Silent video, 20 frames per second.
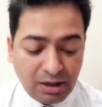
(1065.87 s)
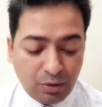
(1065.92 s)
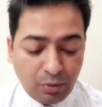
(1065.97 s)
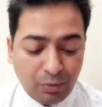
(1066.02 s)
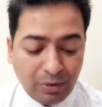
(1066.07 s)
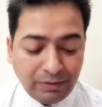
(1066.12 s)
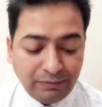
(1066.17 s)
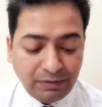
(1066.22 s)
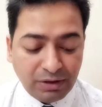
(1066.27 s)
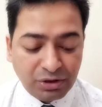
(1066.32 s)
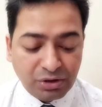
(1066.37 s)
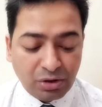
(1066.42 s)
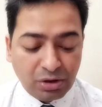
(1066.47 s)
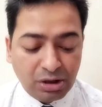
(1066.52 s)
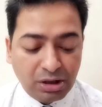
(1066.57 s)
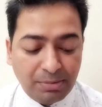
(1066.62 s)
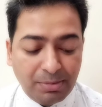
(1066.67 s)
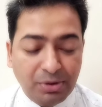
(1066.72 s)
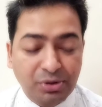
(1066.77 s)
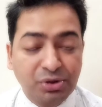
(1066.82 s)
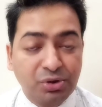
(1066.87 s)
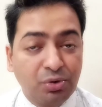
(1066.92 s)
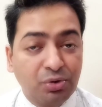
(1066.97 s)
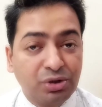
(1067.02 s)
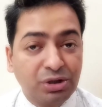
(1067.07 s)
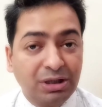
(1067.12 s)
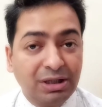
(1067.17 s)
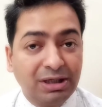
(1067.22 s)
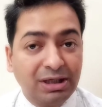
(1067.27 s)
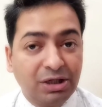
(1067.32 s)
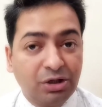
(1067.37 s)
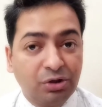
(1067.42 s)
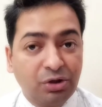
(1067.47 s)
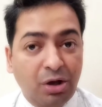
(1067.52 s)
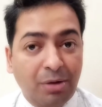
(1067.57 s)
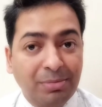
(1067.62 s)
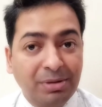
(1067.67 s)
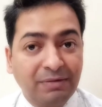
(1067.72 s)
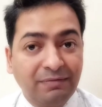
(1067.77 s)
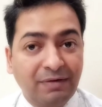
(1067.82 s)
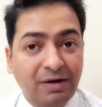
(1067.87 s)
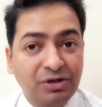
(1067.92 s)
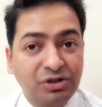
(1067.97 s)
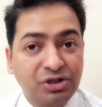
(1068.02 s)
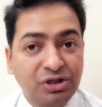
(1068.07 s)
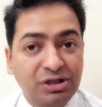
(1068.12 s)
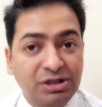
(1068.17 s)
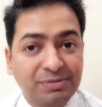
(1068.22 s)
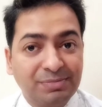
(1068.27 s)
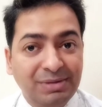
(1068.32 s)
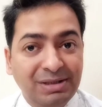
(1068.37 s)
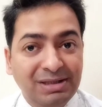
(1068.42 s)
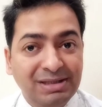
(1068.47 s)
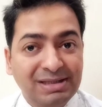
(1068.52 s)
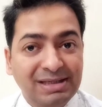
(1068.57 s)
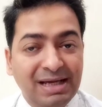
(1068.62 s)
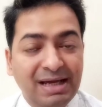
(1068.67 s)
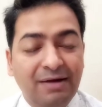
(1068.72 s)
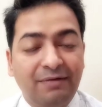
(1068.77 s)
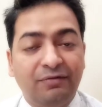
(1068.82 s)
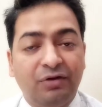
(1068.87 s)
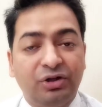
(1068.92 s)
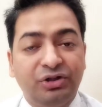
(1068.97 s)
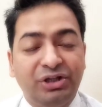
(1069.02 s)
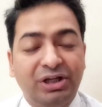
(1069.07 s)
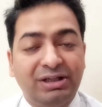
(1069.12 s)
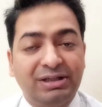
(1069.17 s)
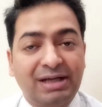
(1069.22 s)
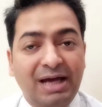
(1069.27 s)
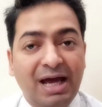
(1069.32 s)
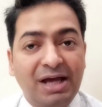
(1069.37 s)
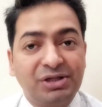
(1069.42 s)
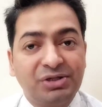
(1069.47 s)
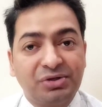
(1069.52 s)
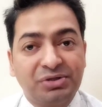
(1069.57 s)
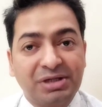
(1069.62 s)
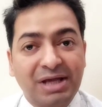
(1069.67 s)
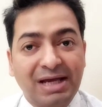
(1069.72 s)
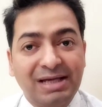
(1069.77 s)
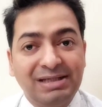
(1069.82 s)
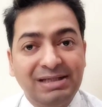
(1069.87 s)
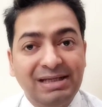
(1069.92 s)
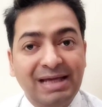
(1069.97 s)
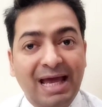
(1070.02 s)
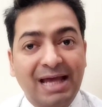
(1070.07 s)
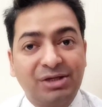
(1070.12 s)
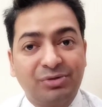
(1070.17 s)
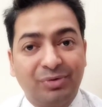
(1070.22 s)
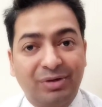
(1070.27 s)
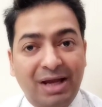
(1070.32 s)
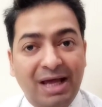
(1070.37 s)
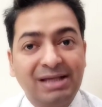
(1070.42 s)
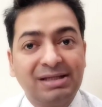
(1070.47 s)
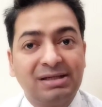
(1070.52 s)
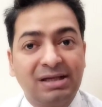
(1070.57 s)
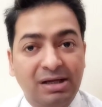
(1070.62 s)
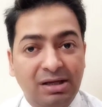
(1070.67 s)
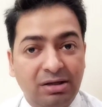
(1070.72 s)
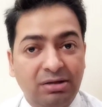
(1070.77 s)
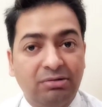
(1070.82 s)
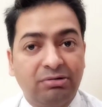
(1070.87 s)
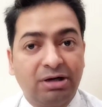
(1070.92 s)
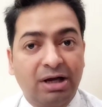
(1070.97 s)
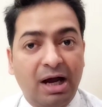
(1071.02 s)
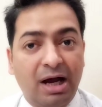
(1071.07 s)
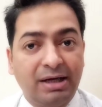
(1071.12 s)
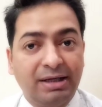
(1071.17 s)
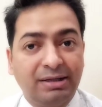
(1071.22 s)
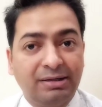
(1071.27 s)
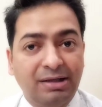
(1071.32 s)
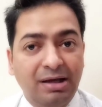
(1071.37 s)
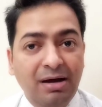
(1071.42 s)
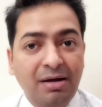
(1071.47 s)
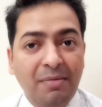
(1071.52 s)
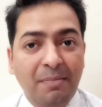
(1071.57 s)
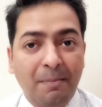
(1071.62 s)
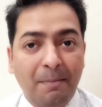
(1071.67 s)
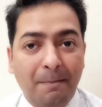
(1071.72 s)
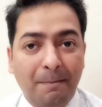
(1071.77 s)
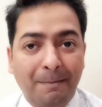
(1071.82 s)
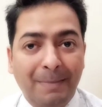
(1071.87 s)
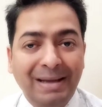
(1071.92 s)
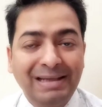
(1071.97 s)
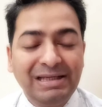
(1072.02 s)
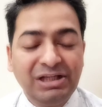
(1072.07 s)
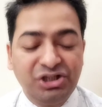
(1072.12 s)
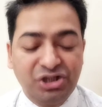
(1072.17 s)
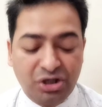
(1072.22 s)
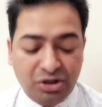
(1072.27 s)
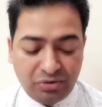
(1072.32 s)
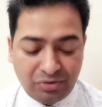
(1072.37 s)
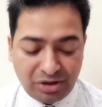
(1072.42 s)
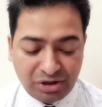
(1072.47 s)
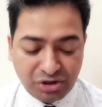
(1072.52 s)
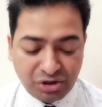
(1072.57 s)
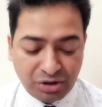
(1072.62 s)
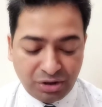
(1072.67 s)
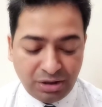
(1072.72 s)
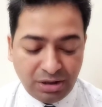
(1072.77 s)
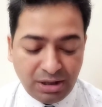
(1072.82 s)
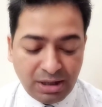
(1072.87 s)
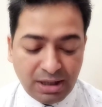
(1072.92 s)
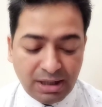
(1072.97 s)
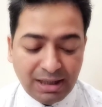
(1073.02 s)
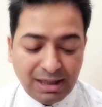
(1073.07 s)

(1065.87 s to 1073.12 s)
When we are talking about social and economic functions, means for the entire society as well as regarding the money generation.